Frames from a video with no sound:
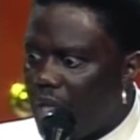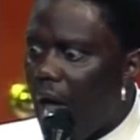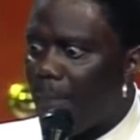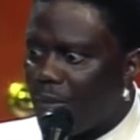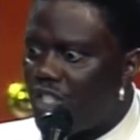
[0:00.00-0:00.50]

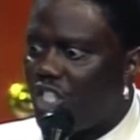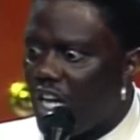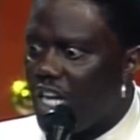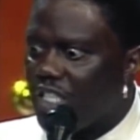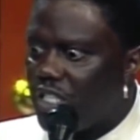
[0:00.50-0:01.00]
type of
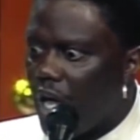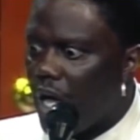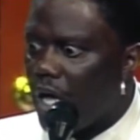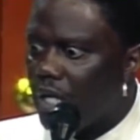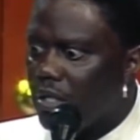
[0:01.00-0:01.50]
shit is
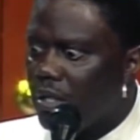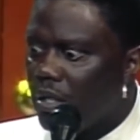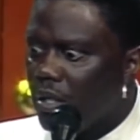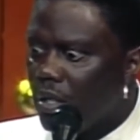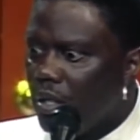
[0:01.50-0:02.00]
this?
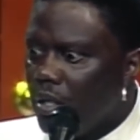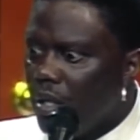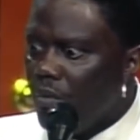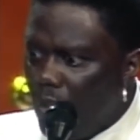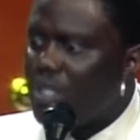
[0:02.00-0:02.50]

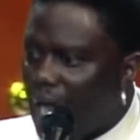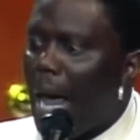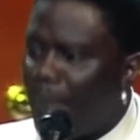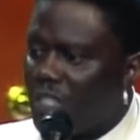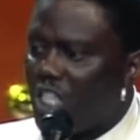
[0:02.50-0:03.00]
What
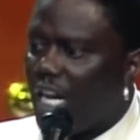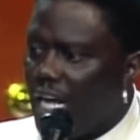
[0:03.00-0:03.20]
type of shit is